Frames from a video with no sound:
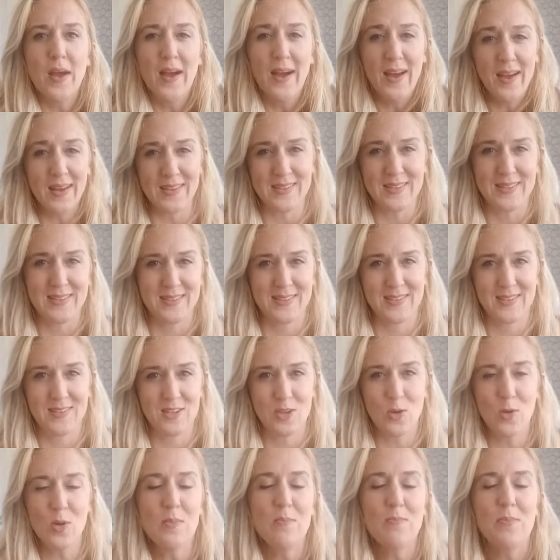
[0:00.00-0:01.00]
us,
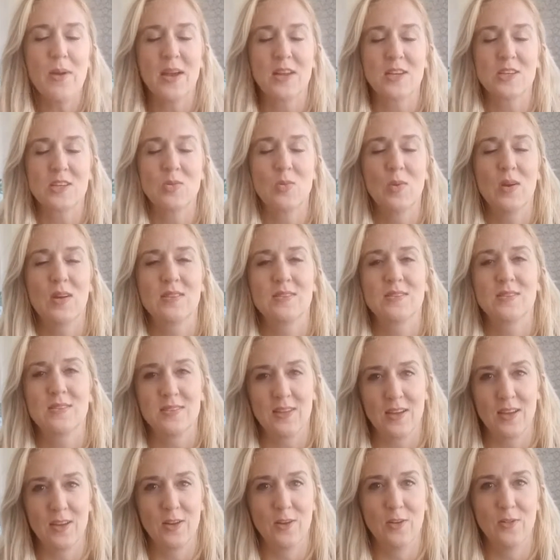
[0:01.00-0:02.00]
going back to
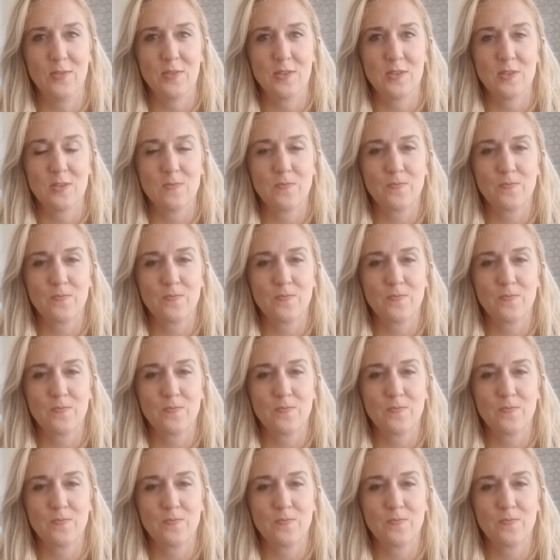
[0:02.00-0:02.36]
ourselves